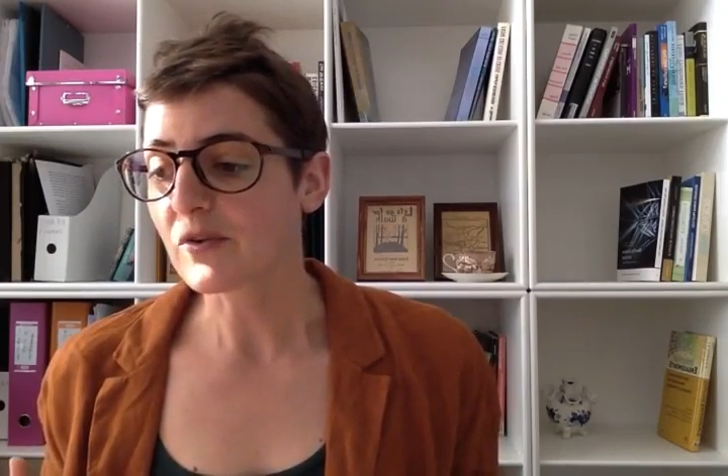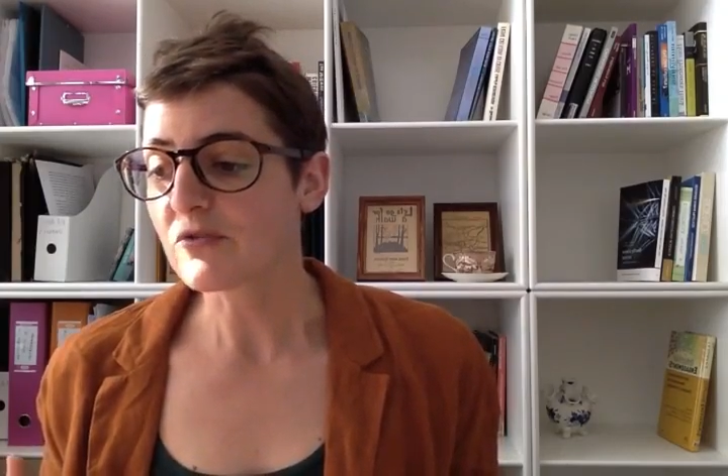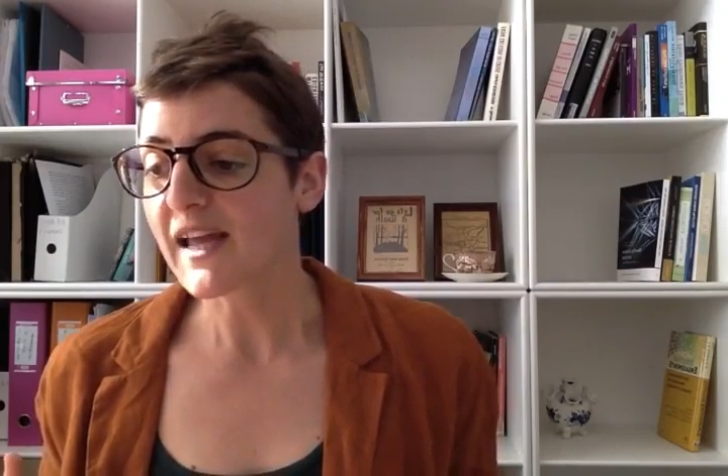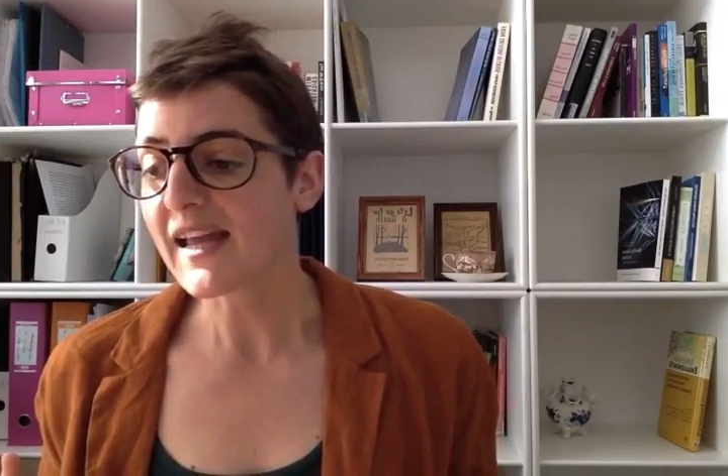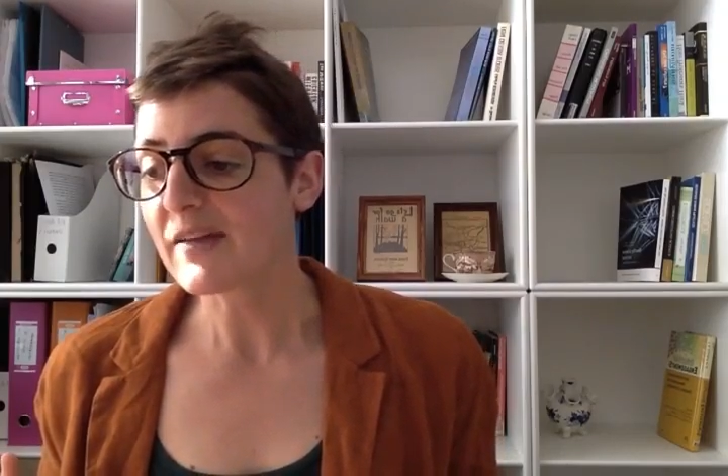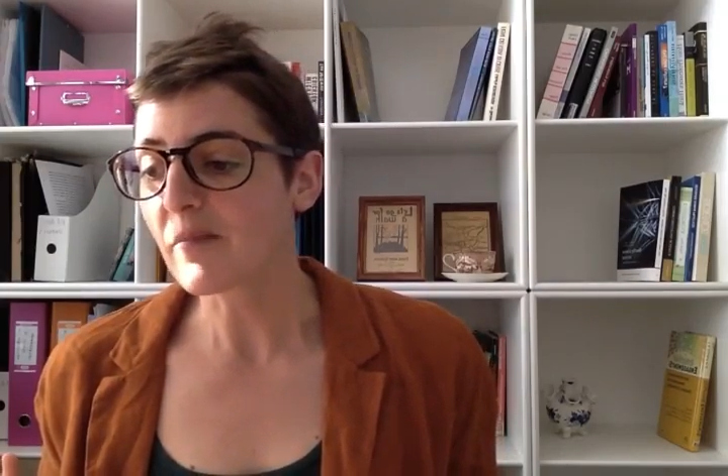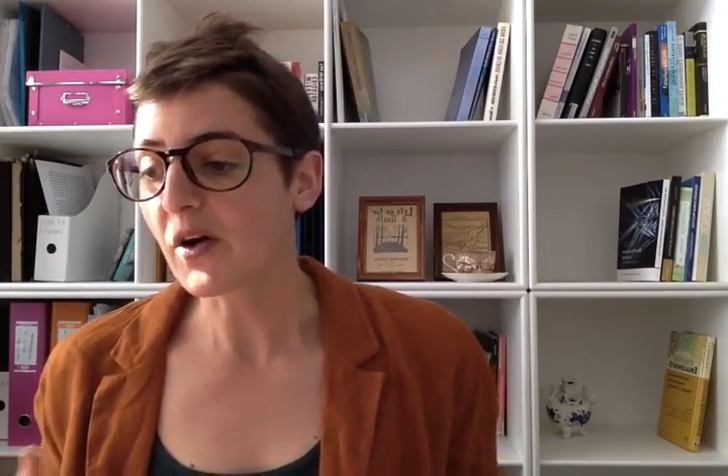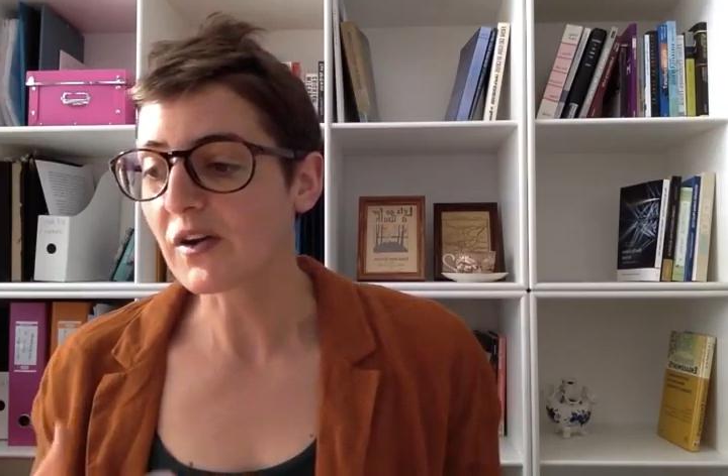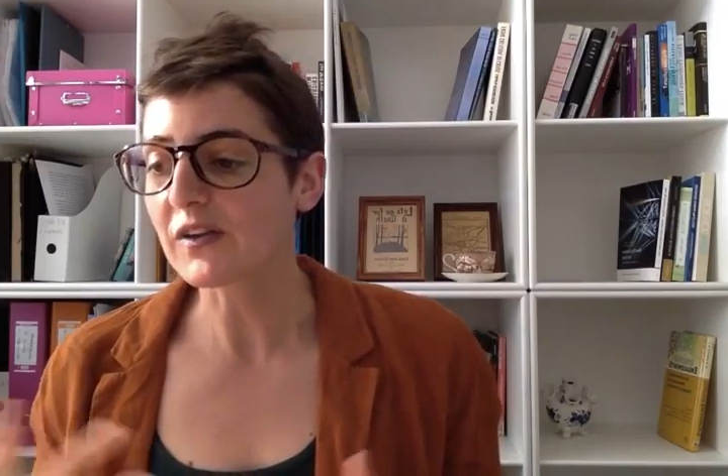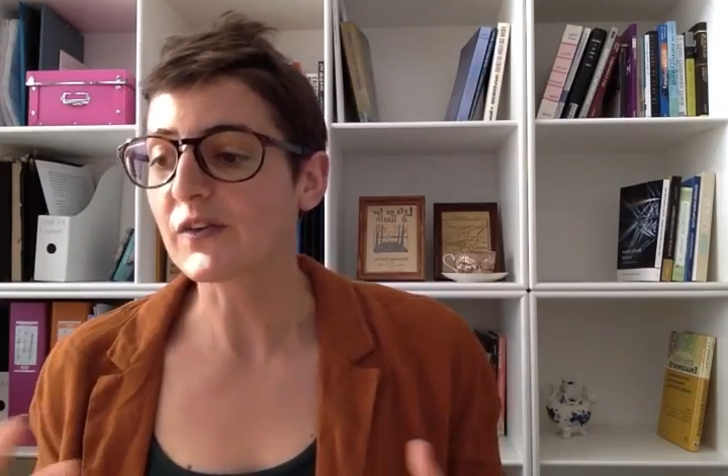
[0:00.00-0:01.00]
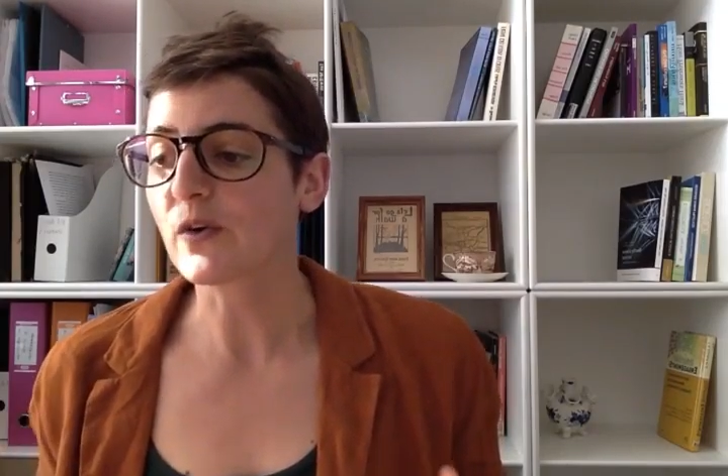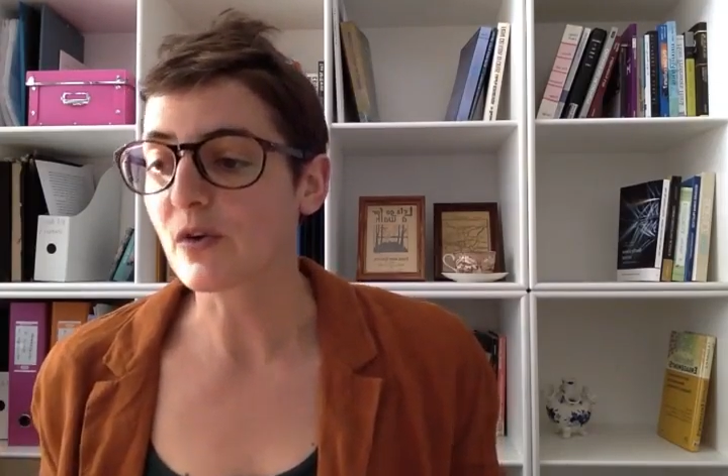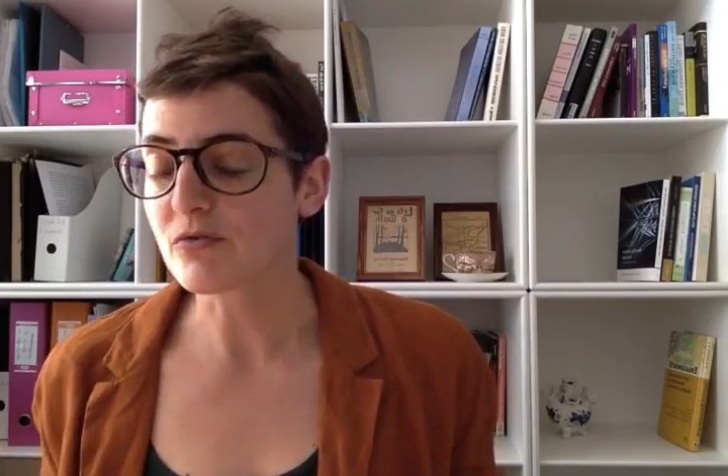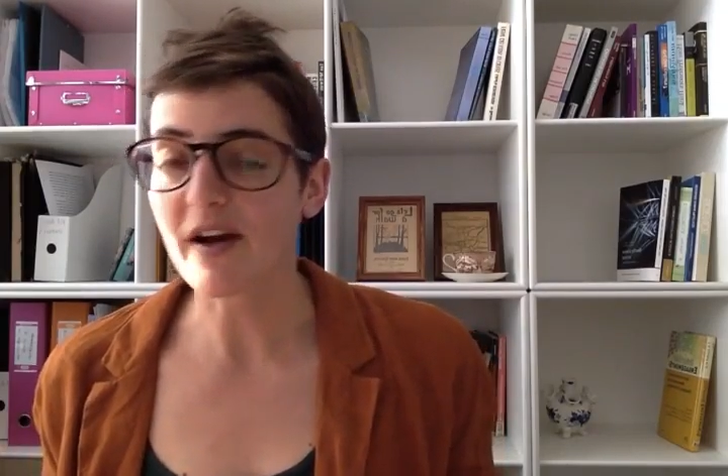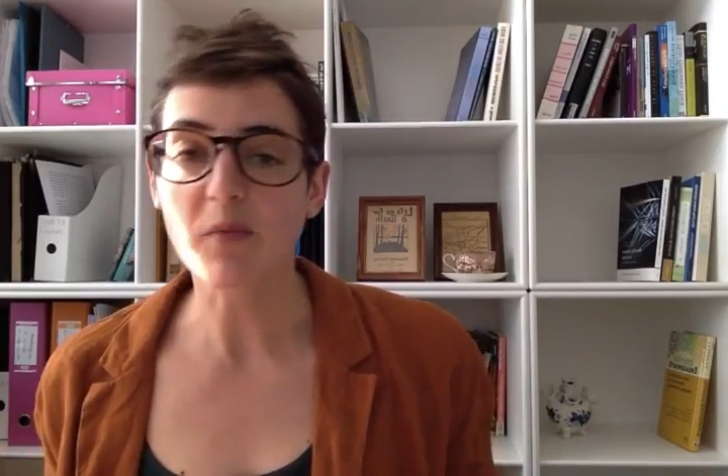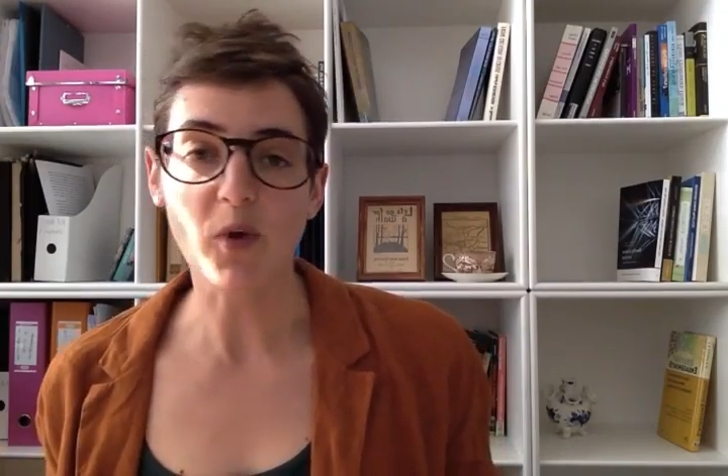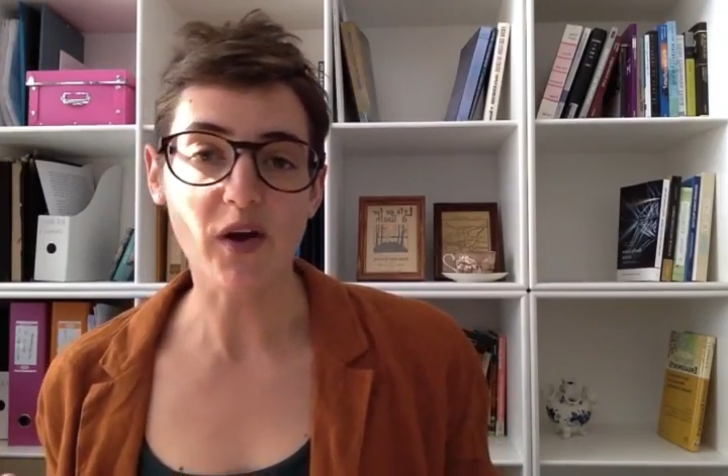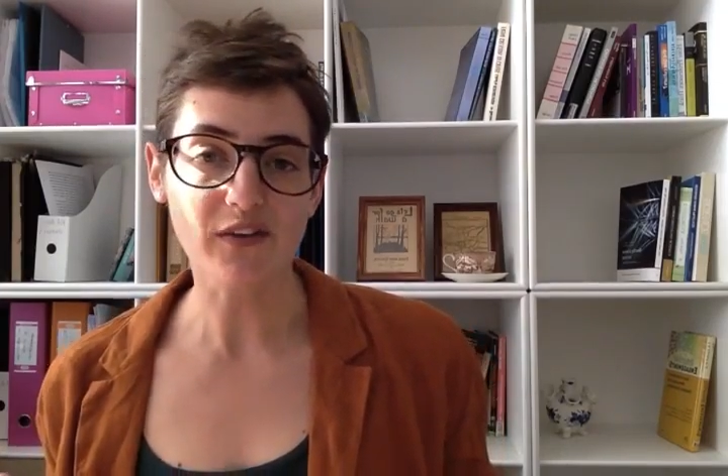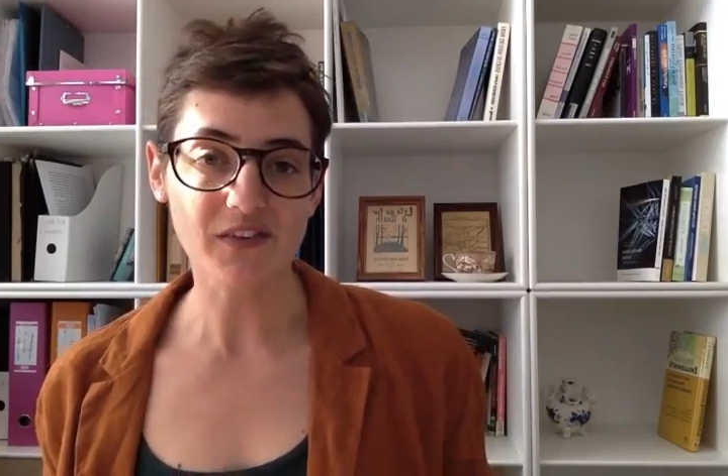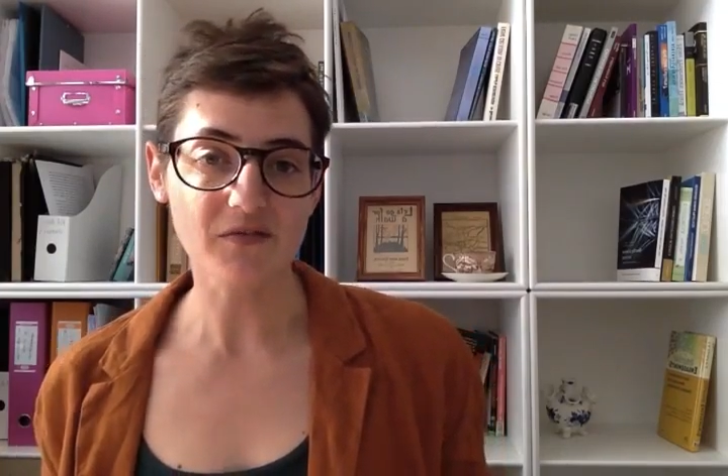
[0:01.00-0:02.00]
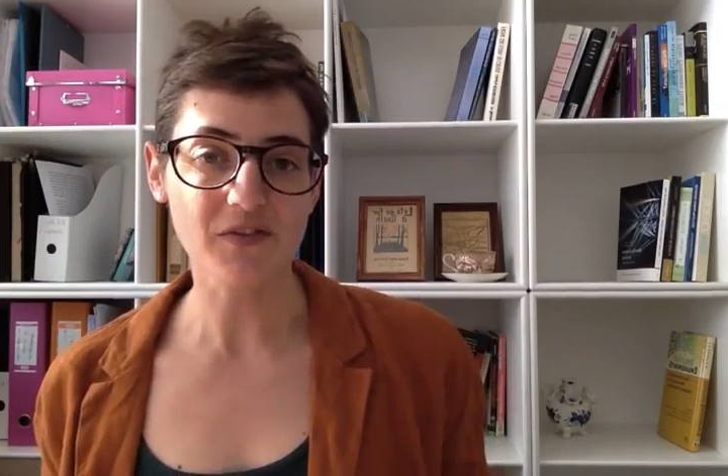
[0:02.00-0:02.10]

create models or frameworks